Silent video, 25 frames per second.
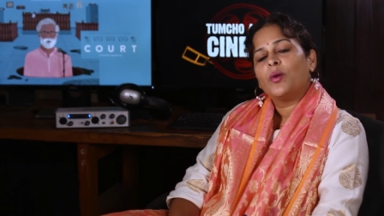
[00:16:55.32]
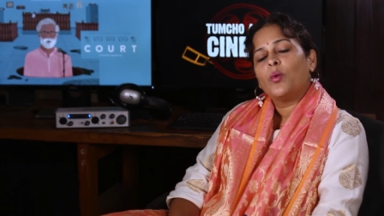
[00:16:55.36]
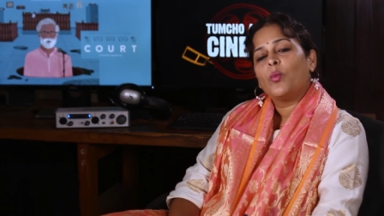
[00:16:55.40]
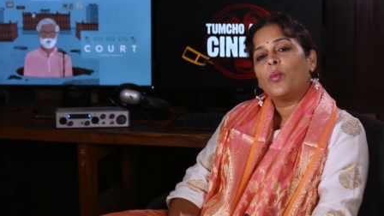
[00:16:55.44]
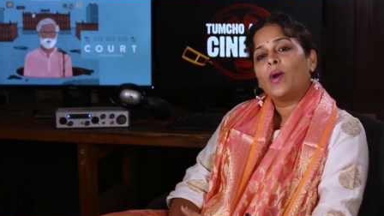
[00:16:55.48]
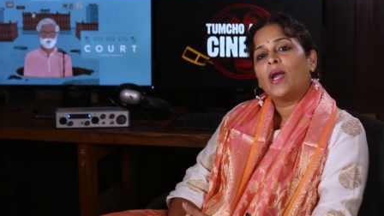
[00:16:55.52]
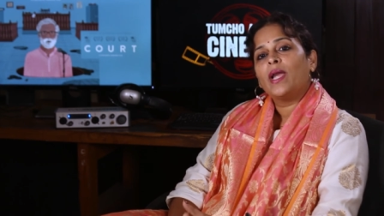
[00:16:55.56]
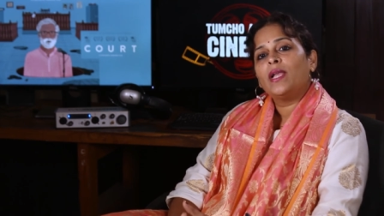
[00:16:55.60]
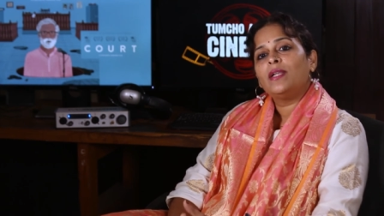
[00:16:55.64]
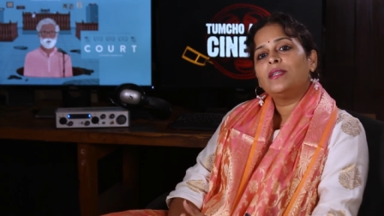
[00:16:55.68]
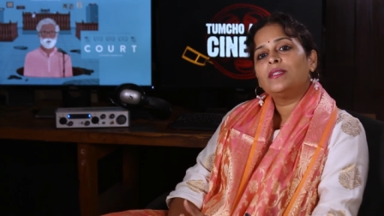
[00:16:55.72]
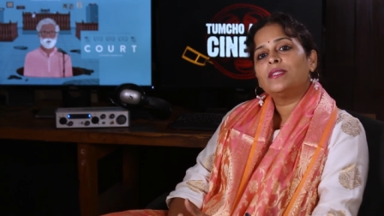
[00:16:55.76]

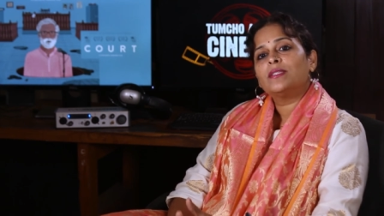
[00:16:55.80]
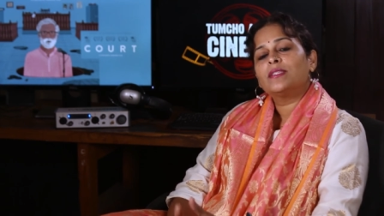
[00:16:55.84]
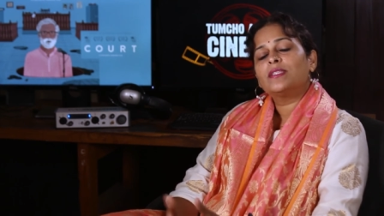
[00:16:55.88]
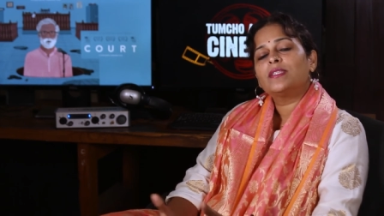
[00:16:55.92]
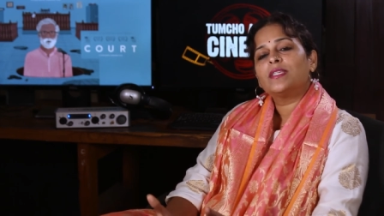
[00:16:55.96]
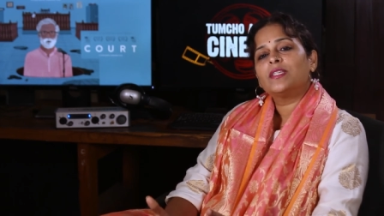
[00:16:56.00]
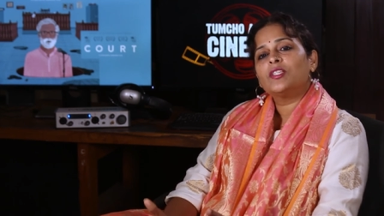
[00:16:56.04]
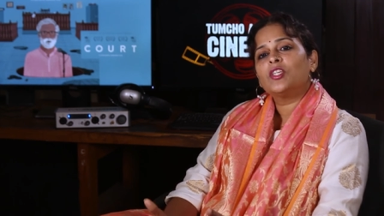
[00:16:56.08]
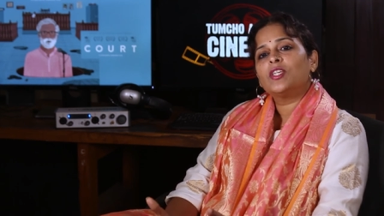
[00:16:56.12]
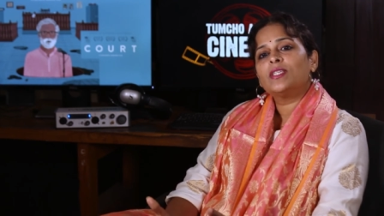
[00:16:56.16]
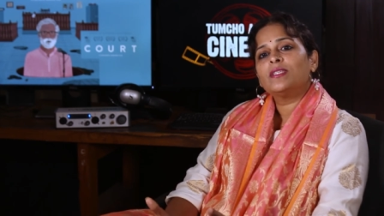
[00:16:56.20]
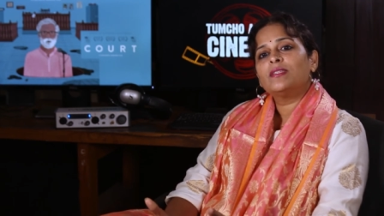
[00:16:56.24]
while
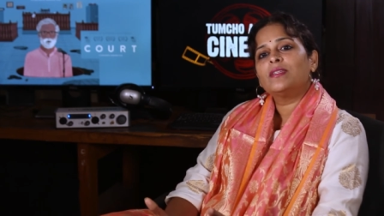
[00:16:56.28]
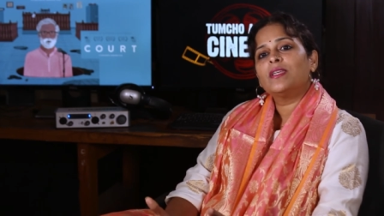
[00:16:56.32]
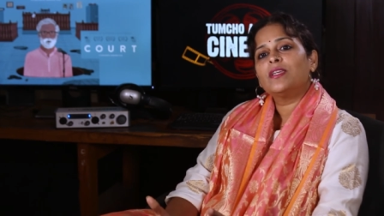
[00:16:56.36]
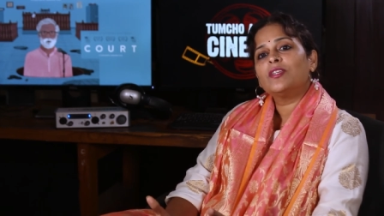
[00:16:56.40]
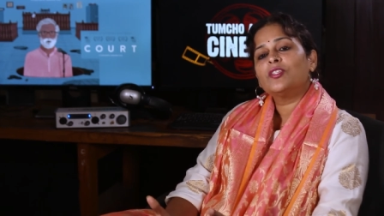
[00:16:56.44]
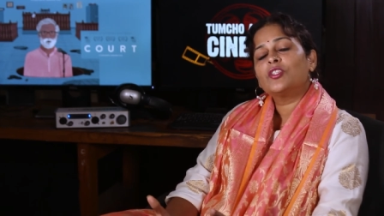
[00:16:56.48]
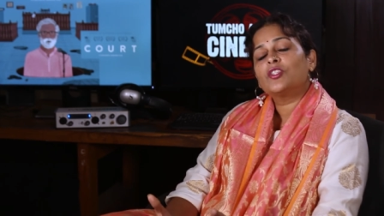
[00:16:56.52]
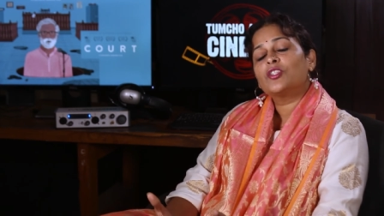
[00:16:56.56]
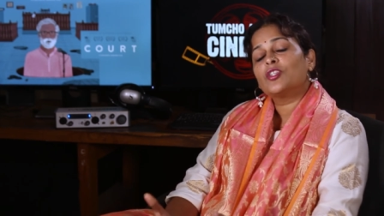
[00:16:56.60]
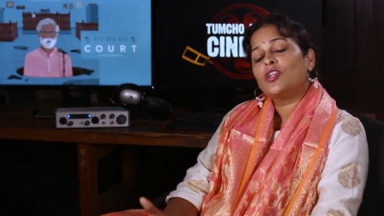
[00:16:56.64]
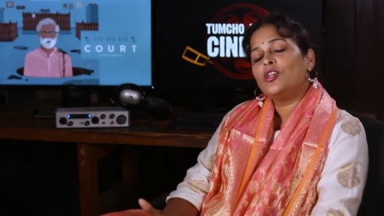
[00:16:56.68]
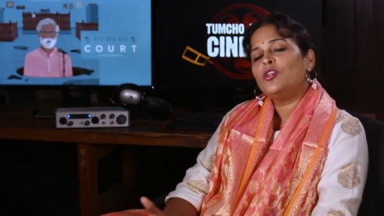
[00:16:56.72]

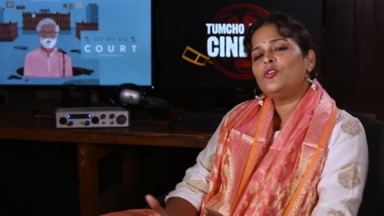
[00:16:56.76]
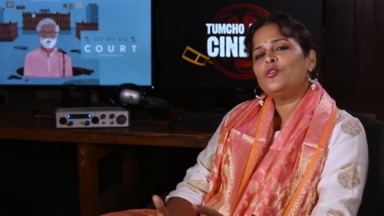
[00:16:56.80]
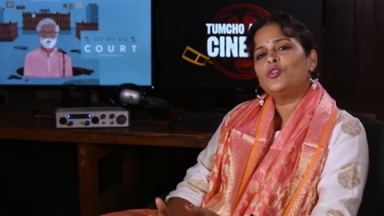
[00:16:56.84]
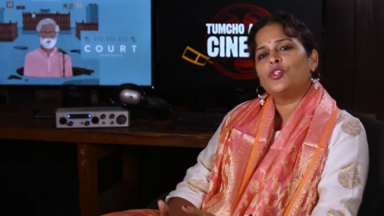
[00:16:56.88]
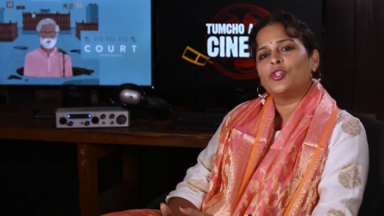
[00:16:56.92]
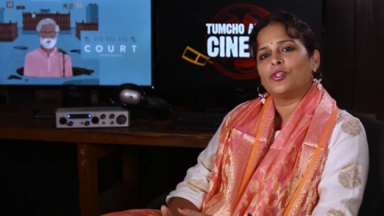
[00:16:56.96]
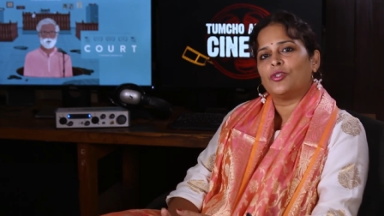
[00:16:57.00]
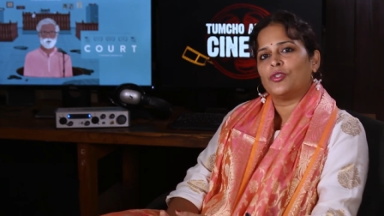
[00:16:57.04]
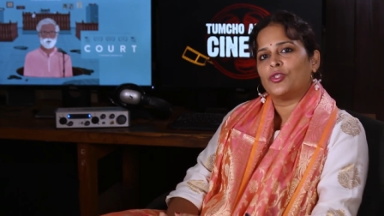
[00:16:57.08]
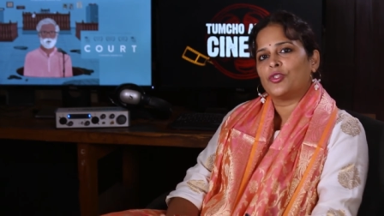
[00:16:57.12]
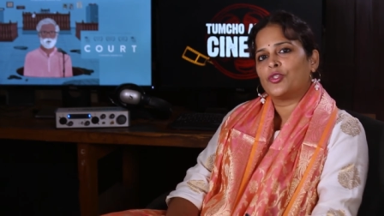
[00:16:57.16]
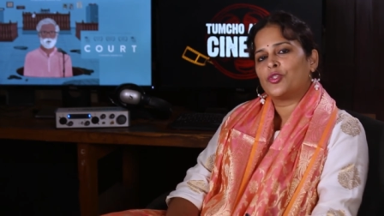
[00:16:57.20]
suggesting
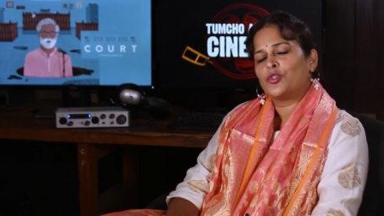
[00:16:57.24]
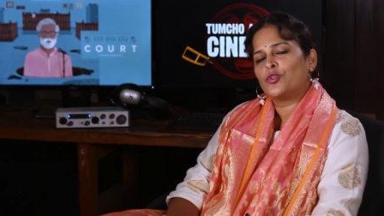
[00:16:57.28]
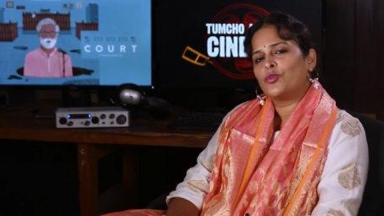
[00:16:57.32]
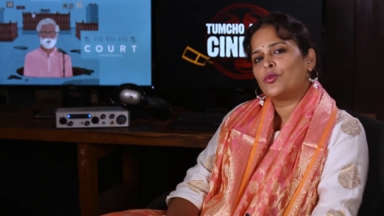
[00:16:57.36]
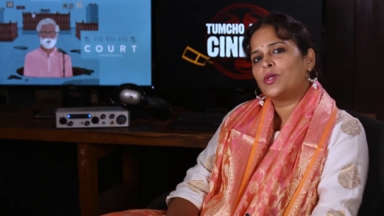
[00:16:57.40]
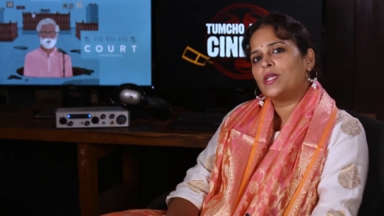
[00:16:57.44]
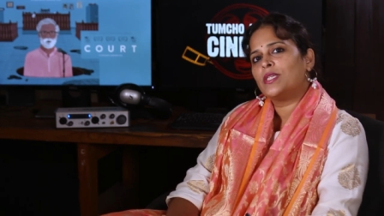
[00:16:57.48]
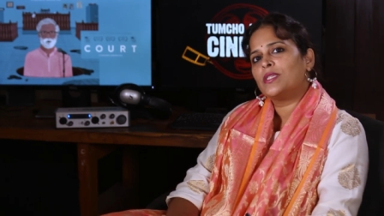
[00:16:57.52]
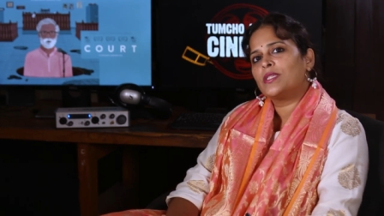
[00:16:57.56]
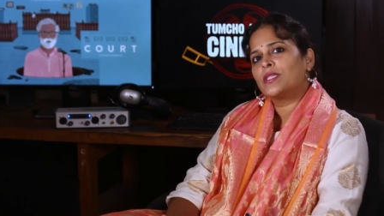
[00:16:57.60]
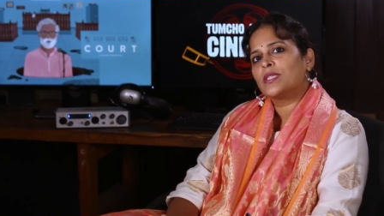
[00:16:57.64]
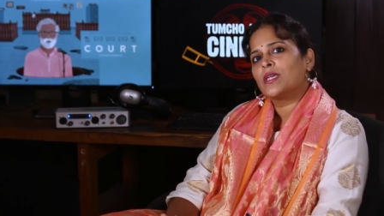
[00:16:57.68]
solutions to
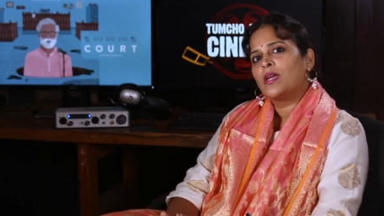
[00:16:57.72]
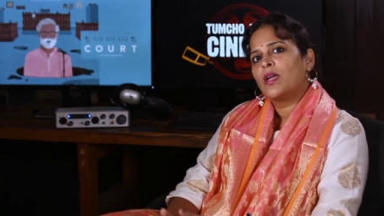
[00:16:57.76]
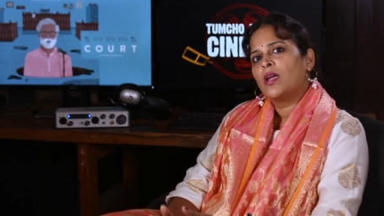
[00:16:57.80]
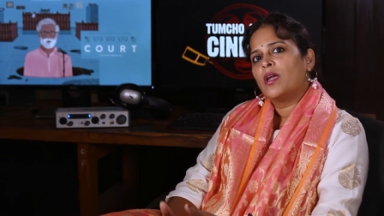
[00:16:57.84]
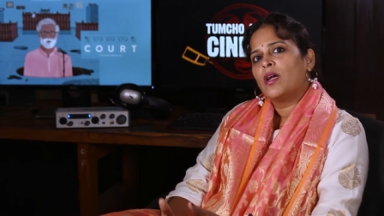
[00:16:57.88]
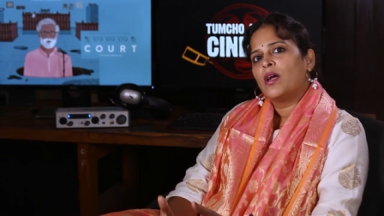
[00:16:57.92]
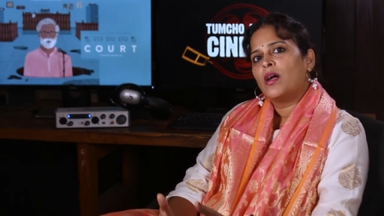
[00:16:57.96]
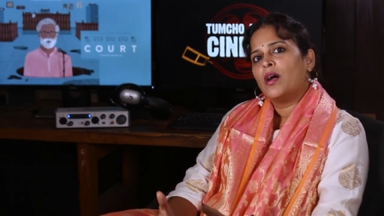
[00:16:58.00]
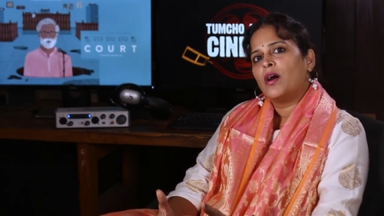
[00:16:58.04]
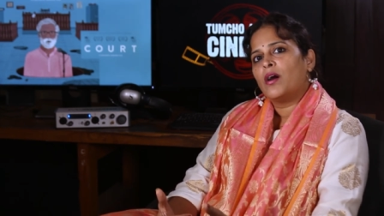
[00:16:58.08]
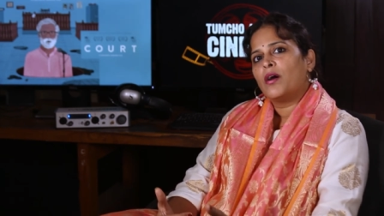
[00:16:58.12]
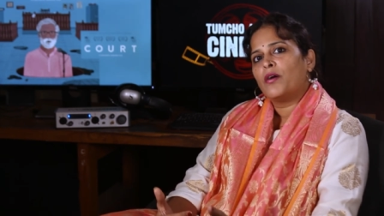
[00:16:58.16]
his
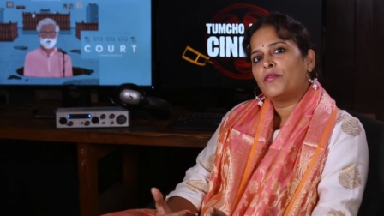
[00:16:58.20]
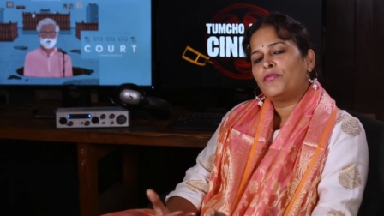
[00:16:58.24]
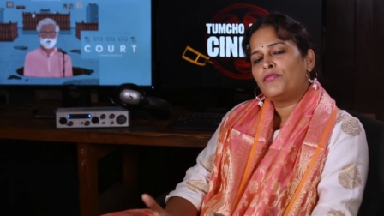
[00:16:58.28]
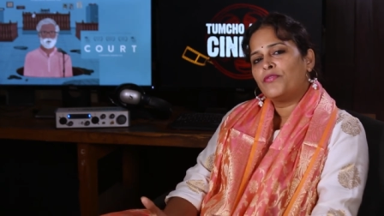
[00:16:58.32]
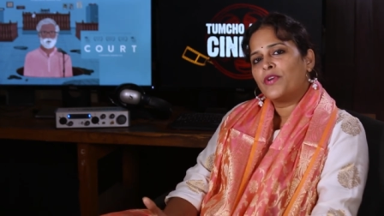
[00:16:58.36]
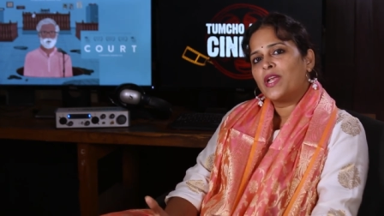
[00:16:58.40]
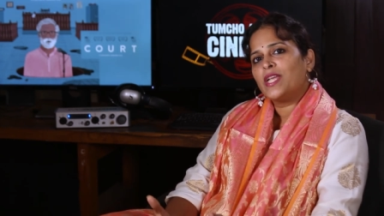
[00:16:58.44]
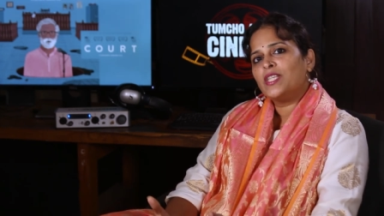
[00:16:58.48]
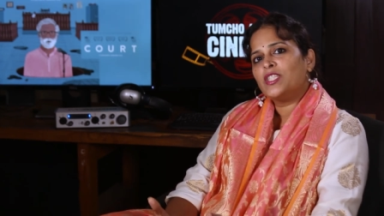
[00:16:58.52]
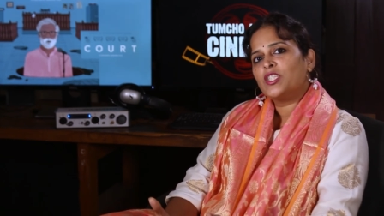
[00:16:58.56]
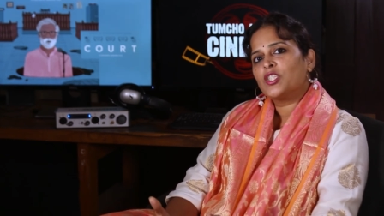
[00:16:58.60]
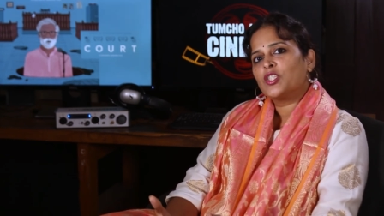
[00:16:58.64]
uh,
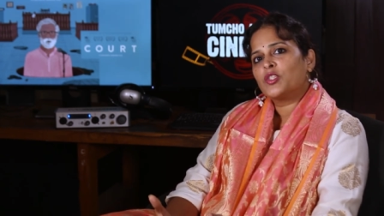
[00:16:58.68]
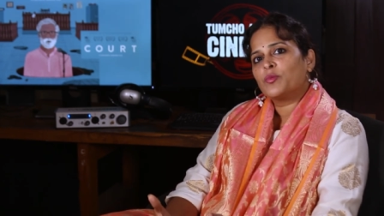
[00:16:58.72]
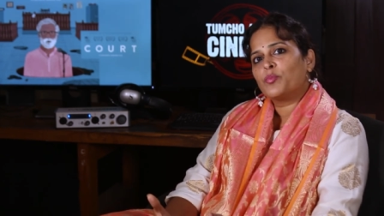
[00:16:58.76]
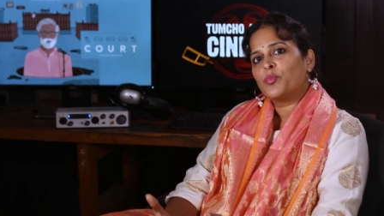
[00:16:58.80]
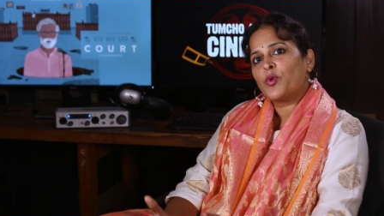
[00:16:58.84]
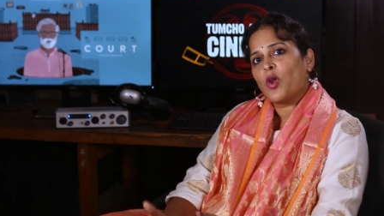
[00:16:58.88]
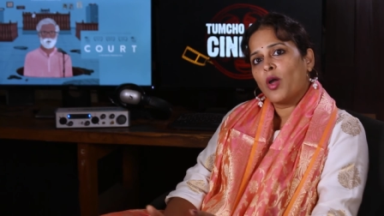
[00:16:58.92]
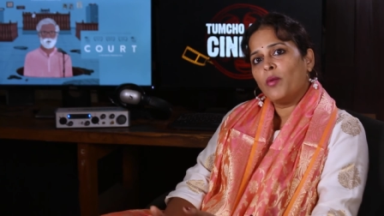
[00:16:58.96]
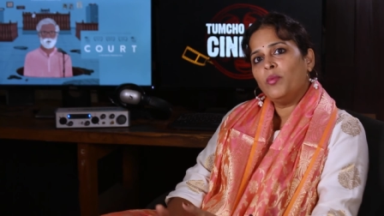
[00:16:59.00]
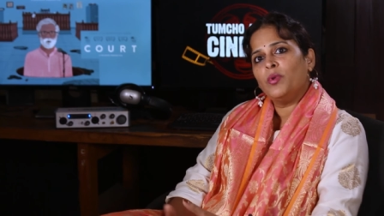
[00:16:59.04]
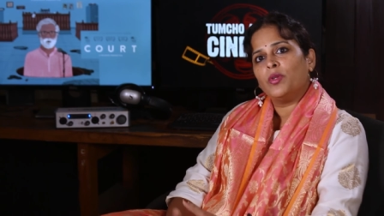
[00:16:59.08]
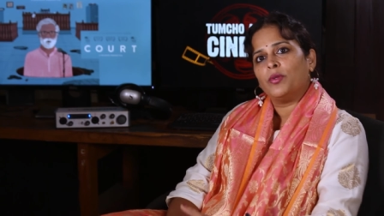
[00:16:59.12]
friend's
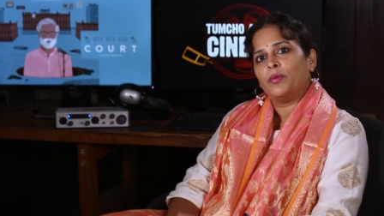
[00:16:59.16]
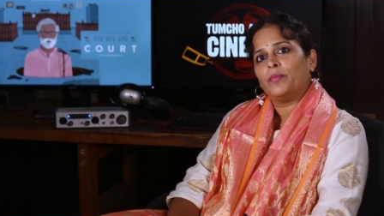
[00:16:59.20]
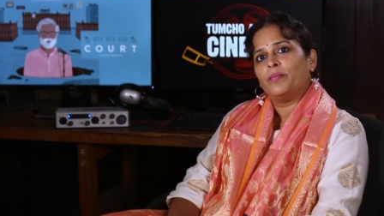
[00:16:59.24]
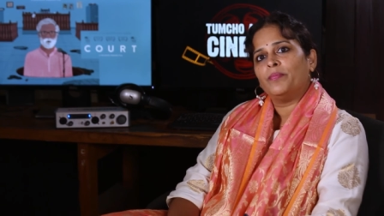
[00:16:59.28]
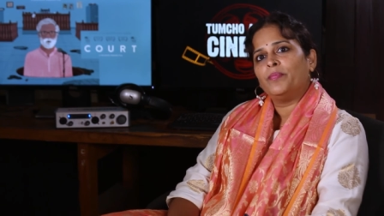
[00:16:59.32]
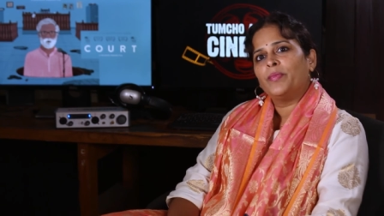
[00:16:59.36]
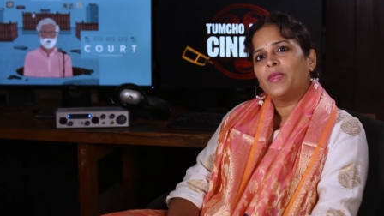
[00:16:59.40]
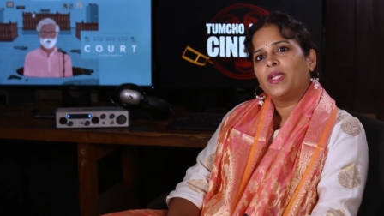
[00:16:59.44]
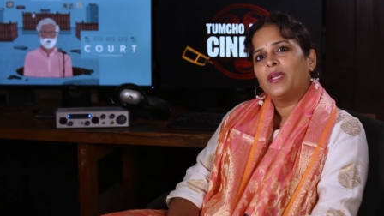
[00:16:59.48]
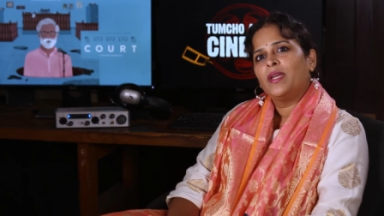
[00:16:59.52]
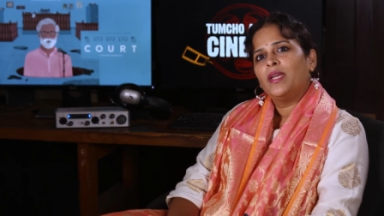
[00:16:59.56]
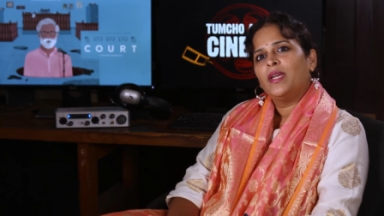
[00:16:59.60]

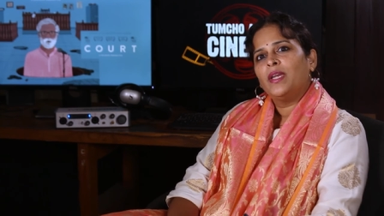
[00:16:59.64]
problem,